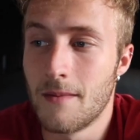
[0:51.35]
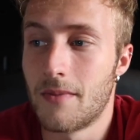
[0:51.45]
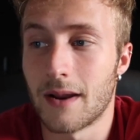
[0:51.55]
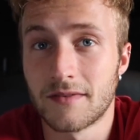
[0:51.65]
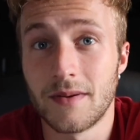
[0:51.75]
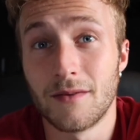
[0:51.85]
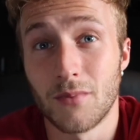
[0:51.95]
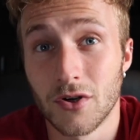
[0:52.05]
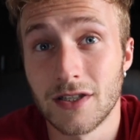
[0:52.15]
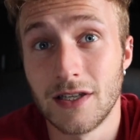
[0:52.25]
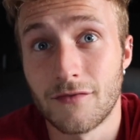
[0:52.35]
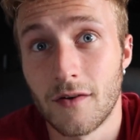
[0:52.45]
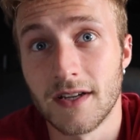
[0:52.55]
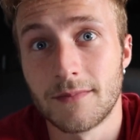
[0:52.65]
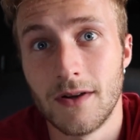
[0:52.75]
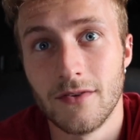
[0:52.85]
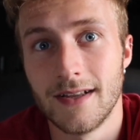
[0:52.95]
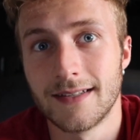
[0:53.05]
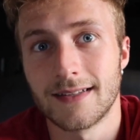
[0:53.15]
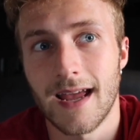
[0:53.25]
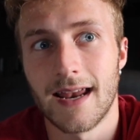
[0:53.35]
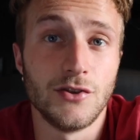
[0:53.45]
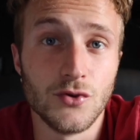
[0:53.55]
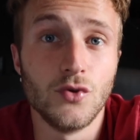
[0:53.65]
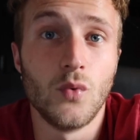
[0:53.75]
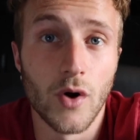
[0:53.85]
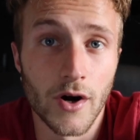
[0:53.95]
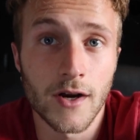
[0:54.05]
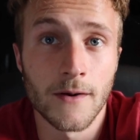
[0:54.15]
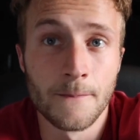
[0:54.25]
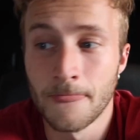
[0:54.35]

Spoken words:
but I'm speaking personally from experience and they do work.